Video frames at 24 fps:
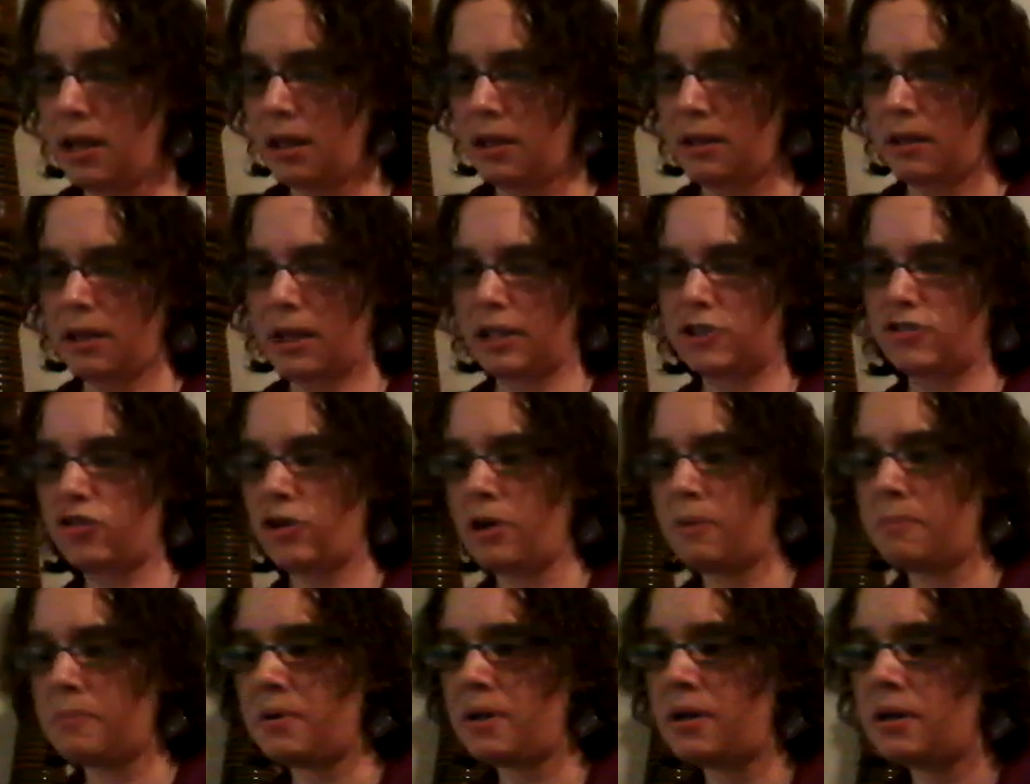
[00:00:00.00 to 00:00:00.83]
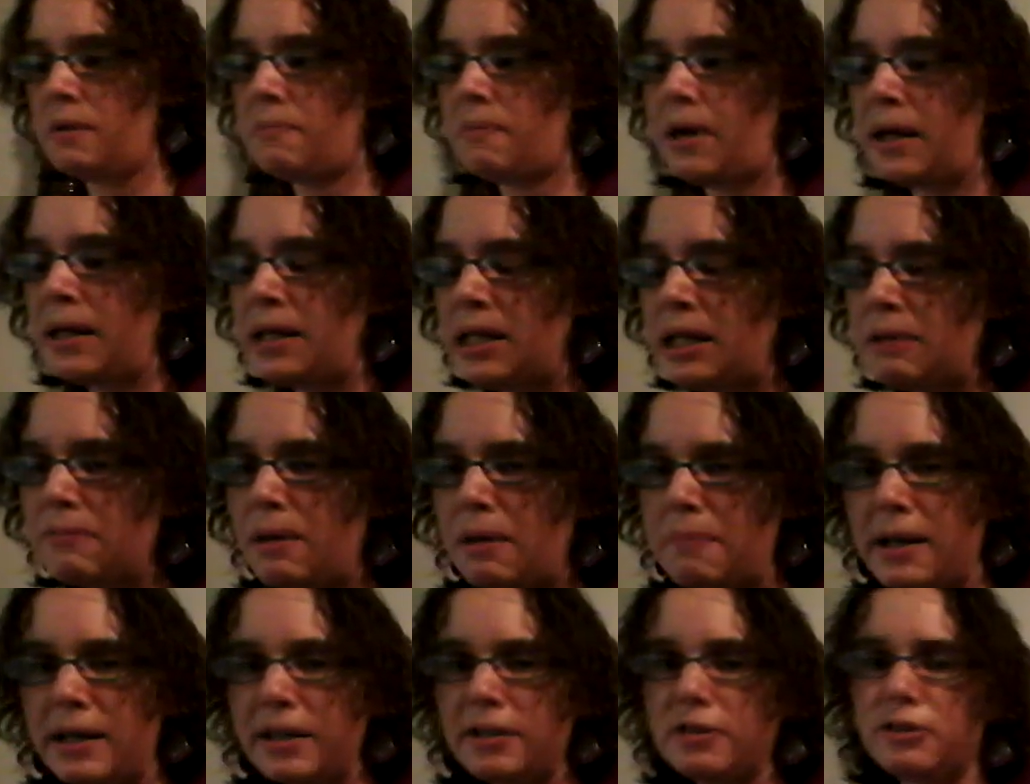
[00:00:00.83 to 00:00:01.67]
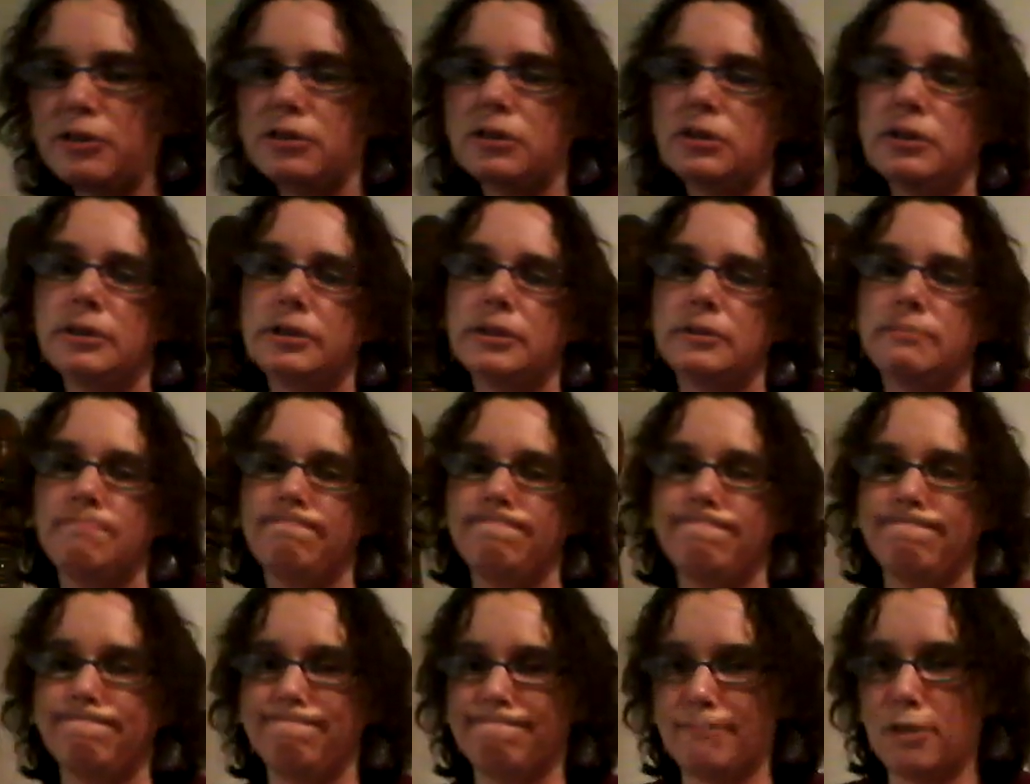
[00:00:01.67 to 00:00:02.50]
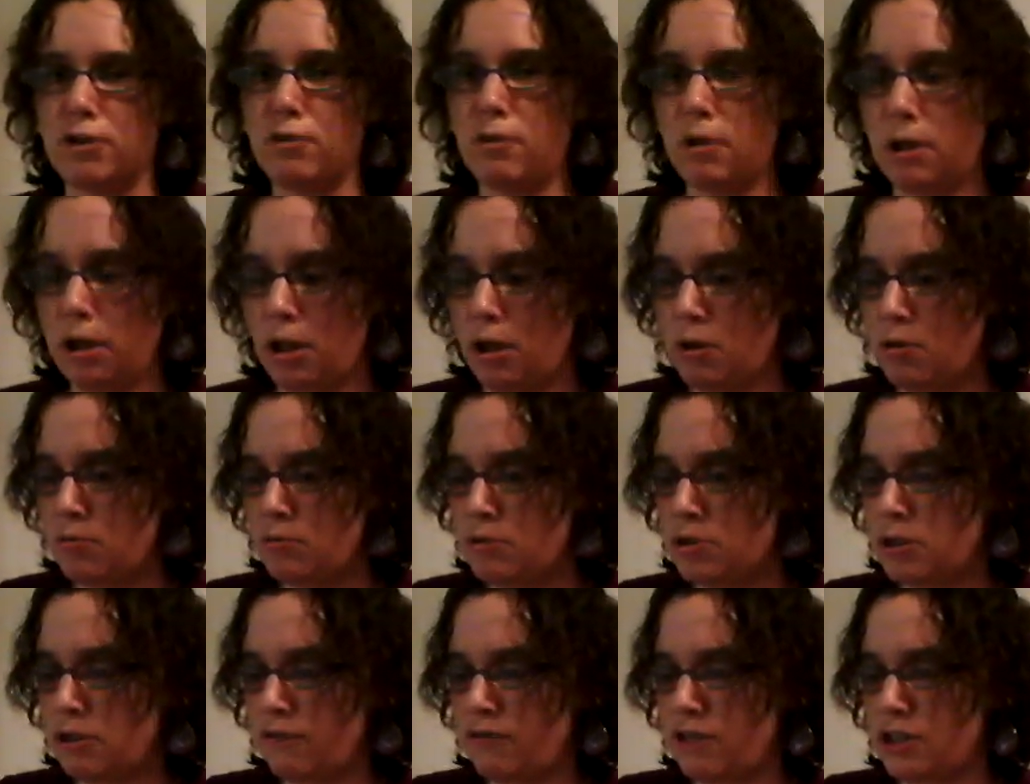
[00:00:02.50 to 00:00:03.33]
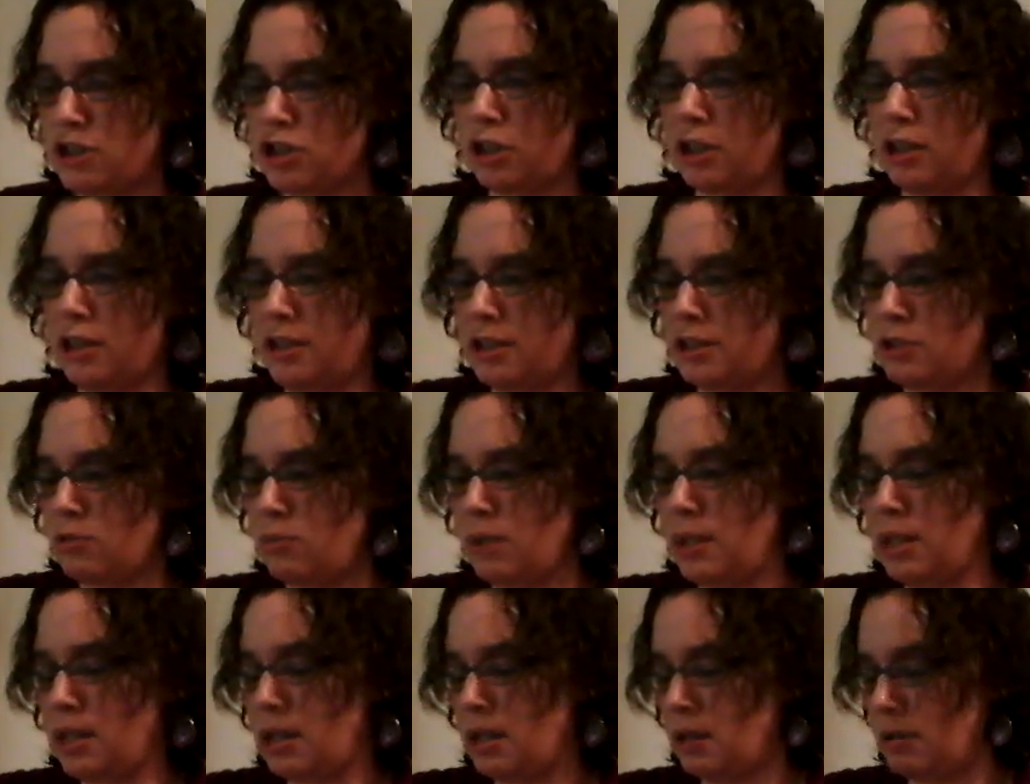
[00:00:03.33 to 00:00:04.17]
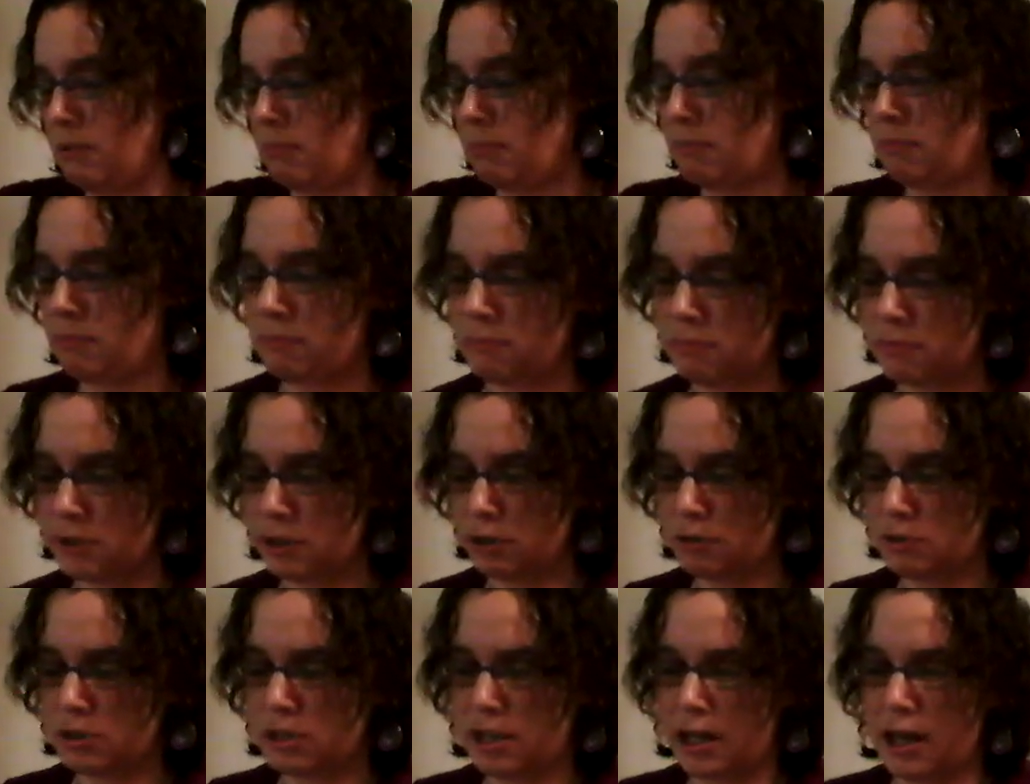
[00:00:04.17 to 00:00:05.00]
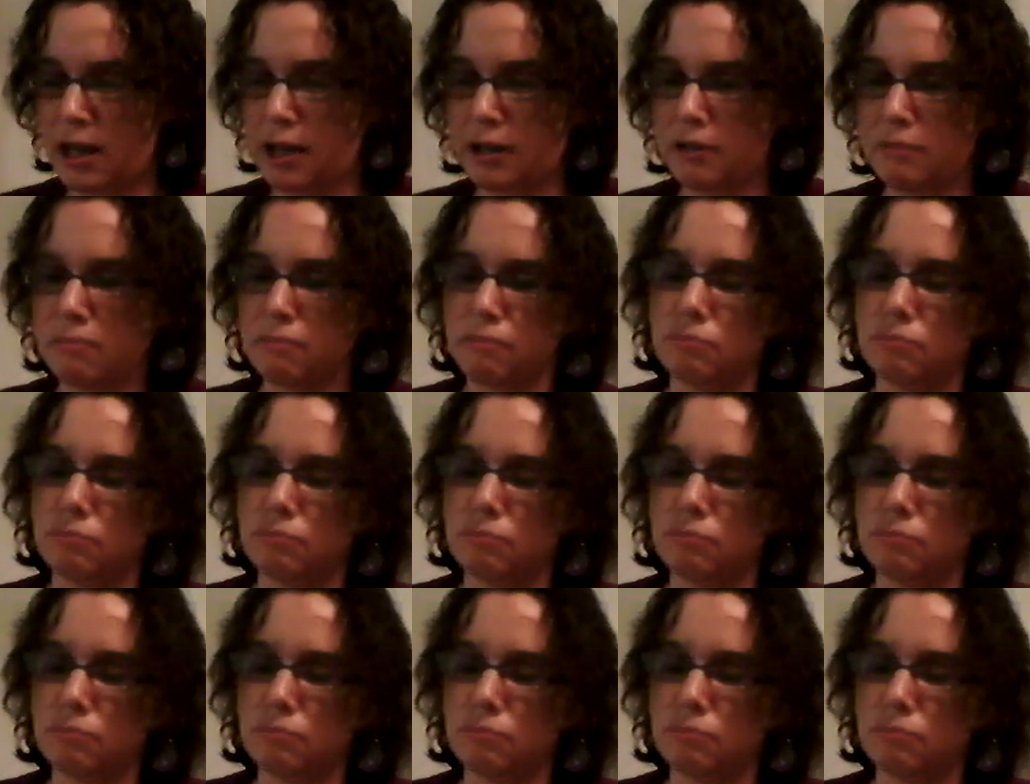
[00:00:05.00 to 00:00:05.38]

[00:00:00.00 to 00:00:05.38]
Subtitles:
that's from Minding My Minders. It closed officially this week. So sad.